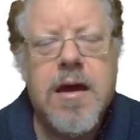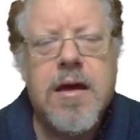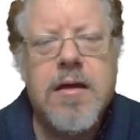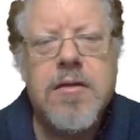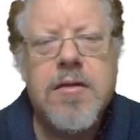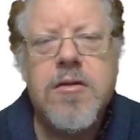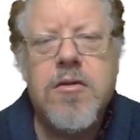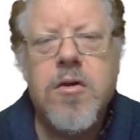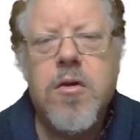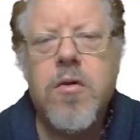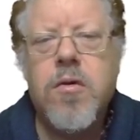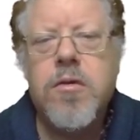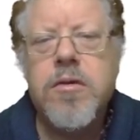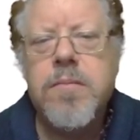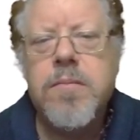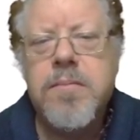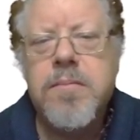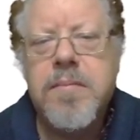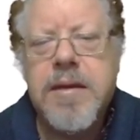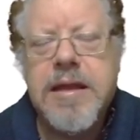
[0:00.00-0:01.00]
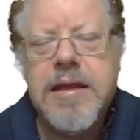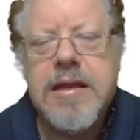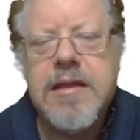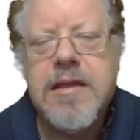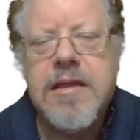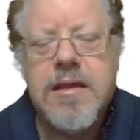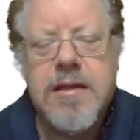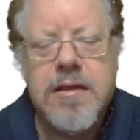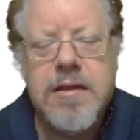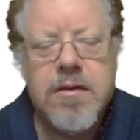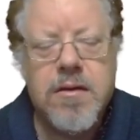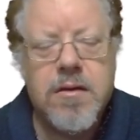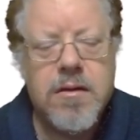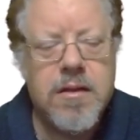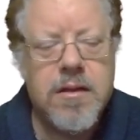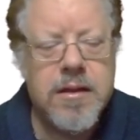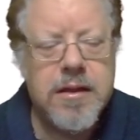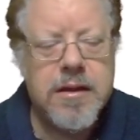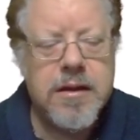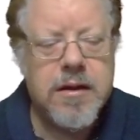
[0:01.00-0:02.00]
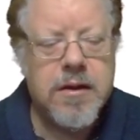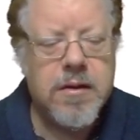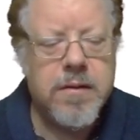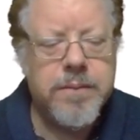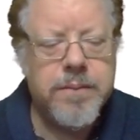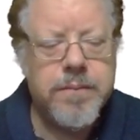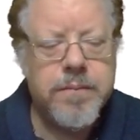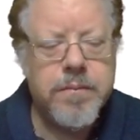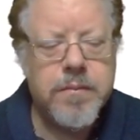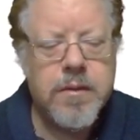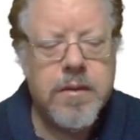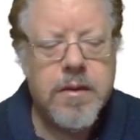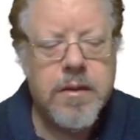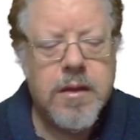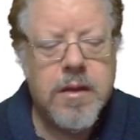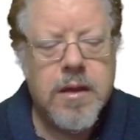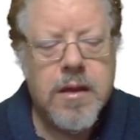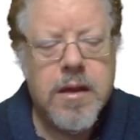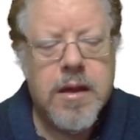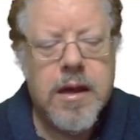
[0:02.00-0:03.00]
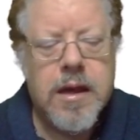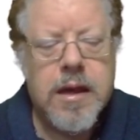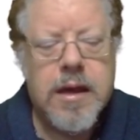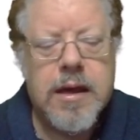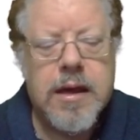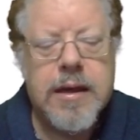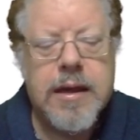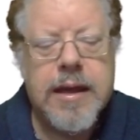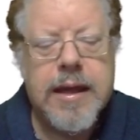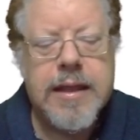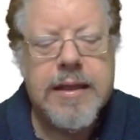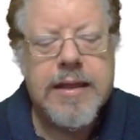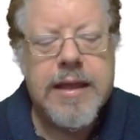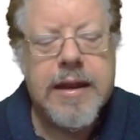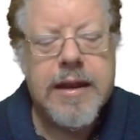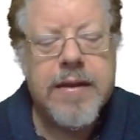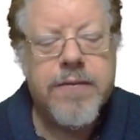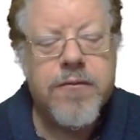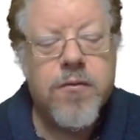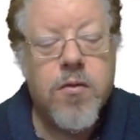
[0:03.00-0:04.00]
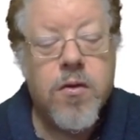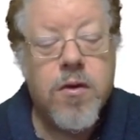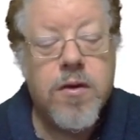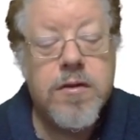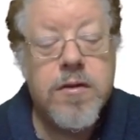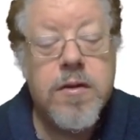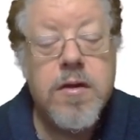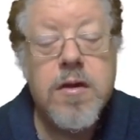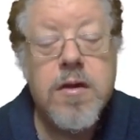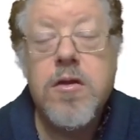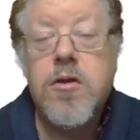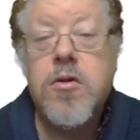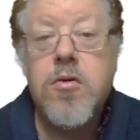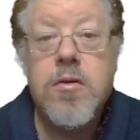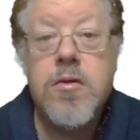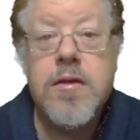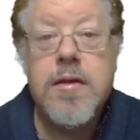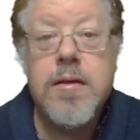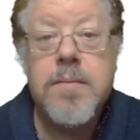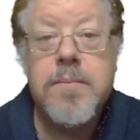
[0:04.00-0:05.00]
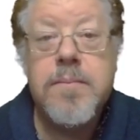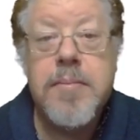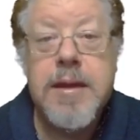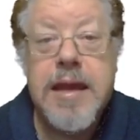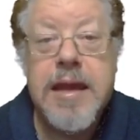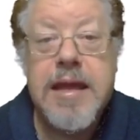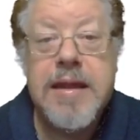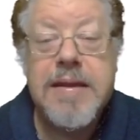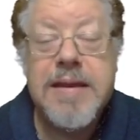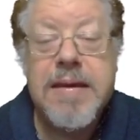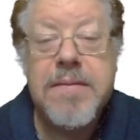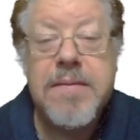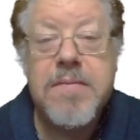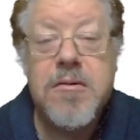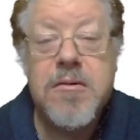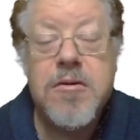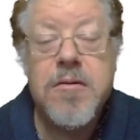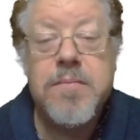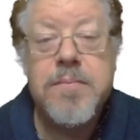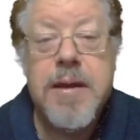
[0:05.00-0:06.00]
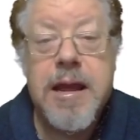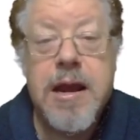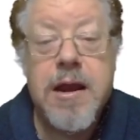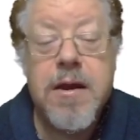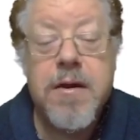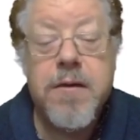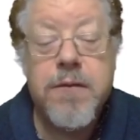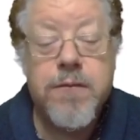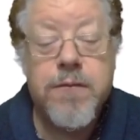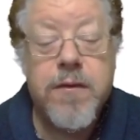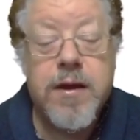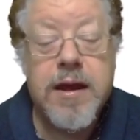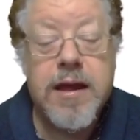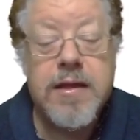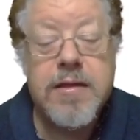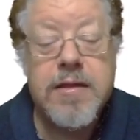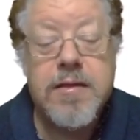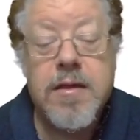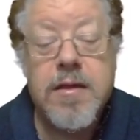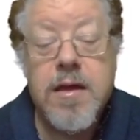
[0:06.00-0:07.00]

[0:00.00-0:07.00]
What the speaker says: so the meaning's still clear. And then, of course, being able to paraphrase